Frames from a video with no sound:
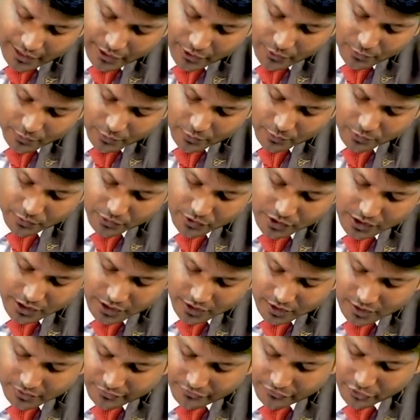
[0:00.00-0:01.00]
used
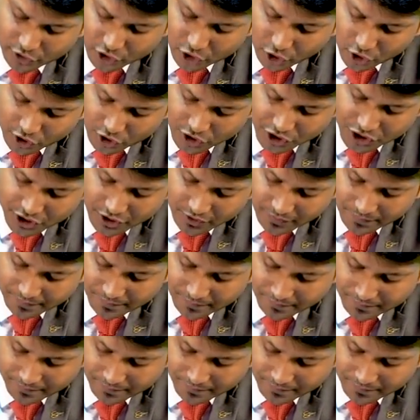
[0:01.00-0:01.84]
for torture.